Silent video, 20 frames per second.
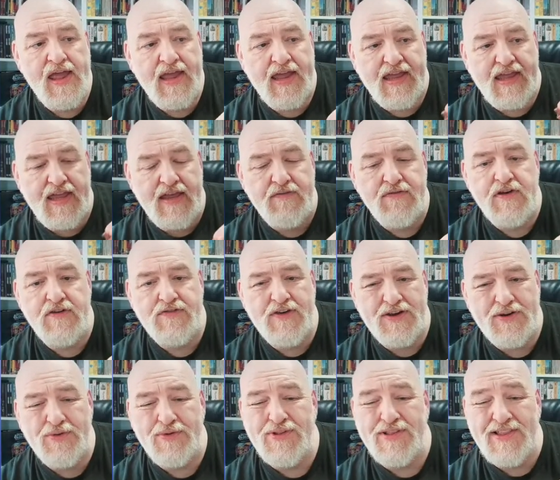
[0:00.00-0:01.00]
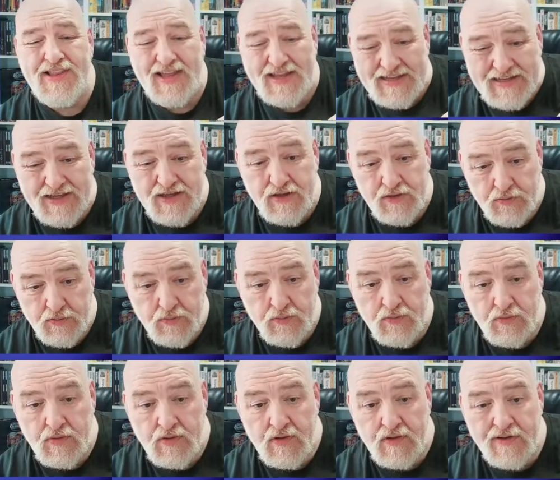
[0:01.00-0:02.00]
even if I don't like you,
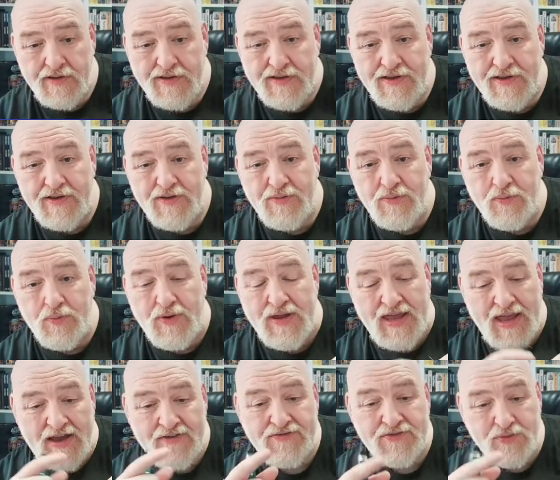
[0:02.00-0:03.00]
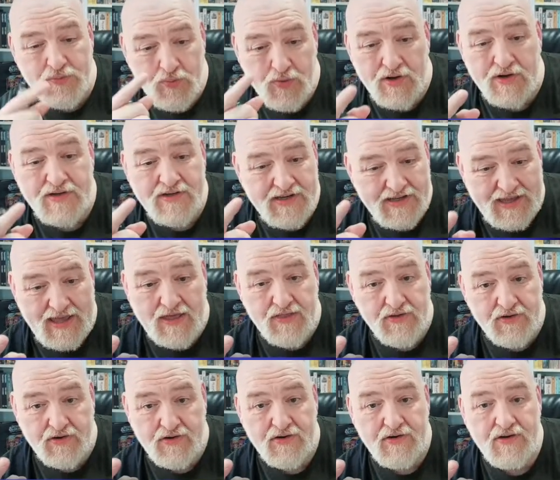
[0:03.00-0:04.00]
we have to work
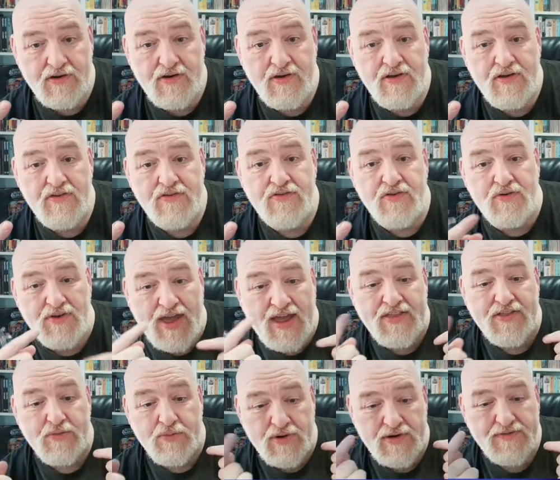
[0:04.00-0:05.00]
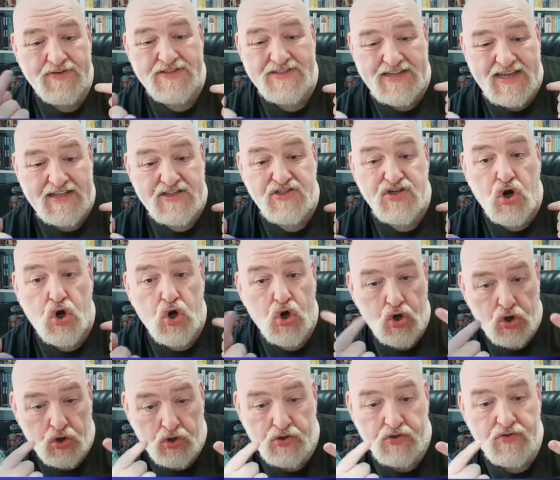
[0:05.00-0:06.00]
together so neither one of us gets
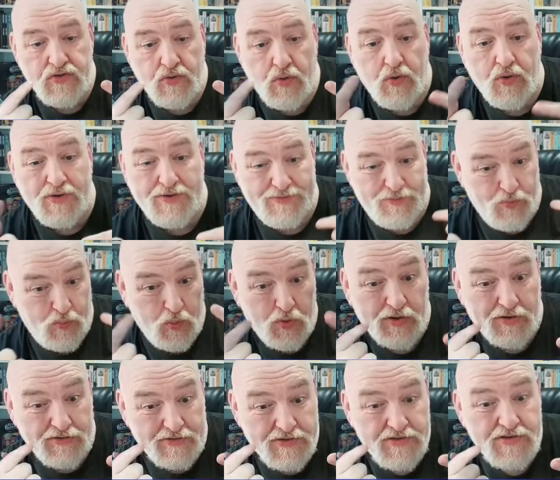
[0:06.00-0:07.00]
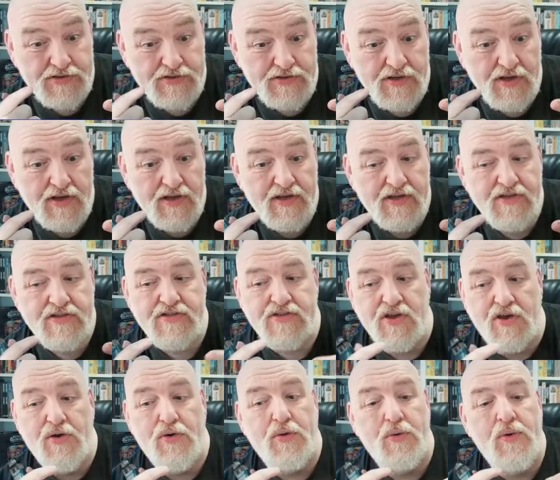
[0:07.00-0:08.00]
hurt or worse.
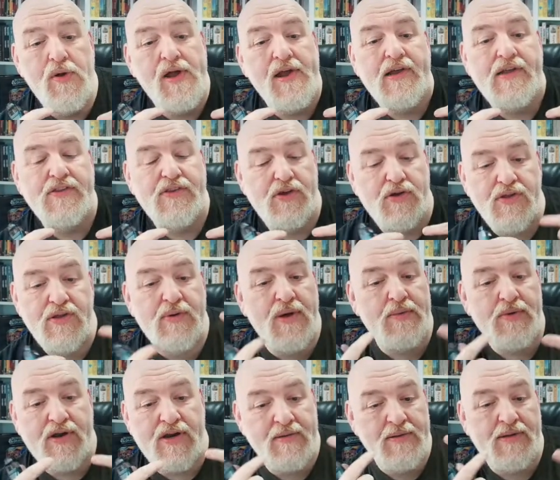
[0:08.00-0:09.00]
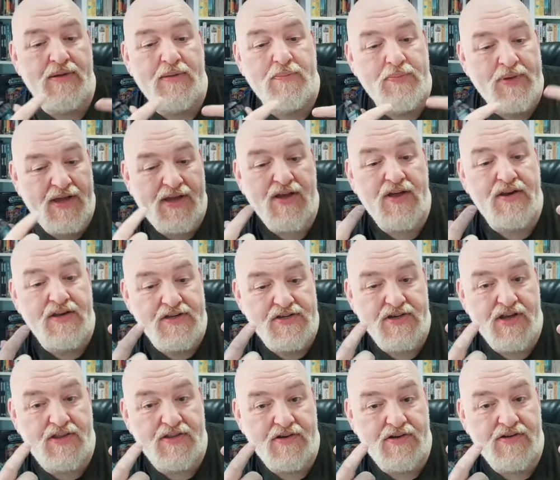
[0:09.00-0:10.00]
So the only way we're going to be able to pick on each
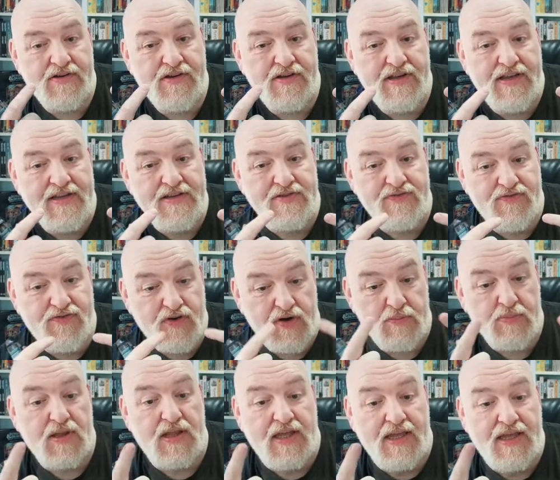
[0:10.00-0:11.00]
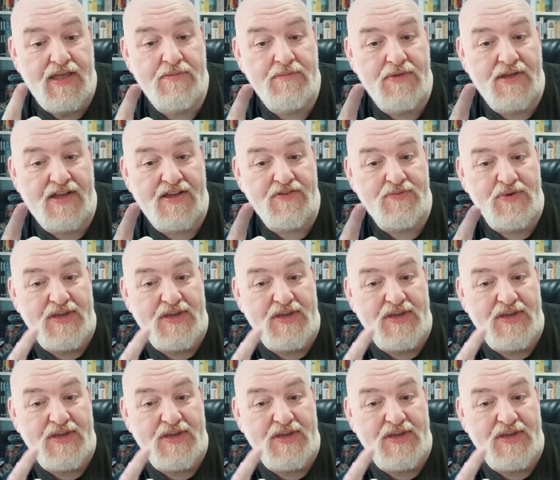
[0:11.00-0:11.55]
other is verbally, because we